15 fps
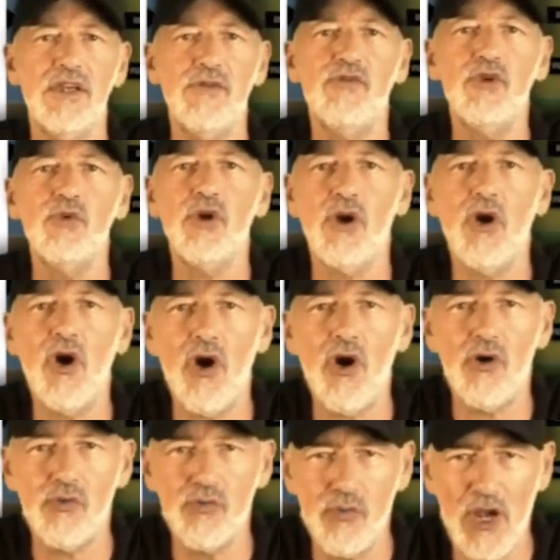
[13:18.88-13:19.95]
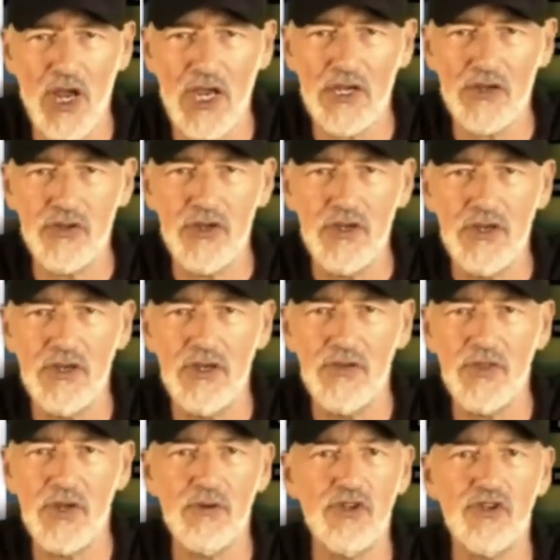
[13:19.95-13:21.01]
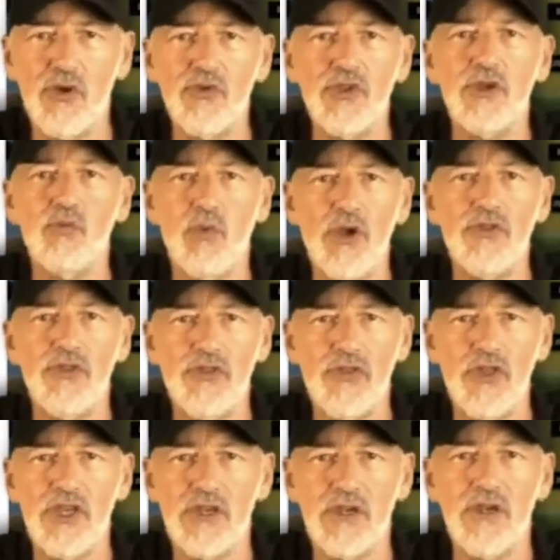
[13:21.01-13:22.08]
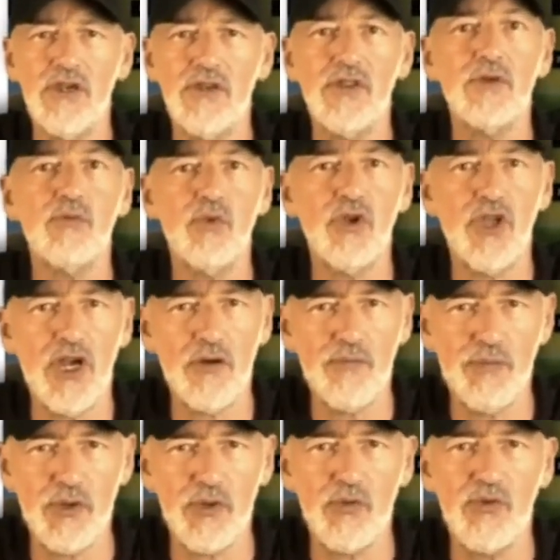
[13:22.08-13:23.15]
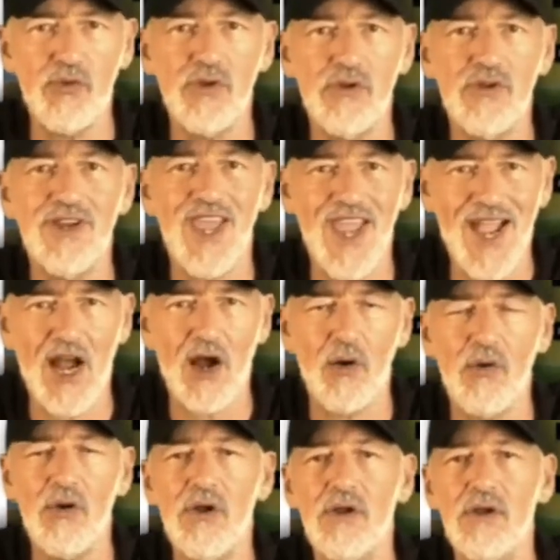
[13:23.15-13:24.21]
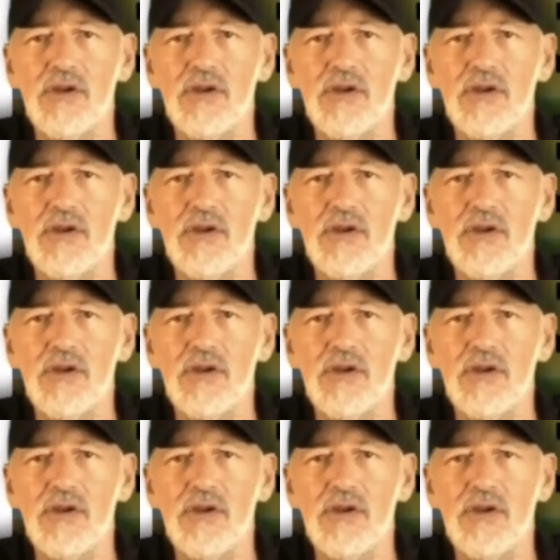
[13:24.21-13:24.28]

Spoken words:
If you are all right, there is only one thing that will help you now,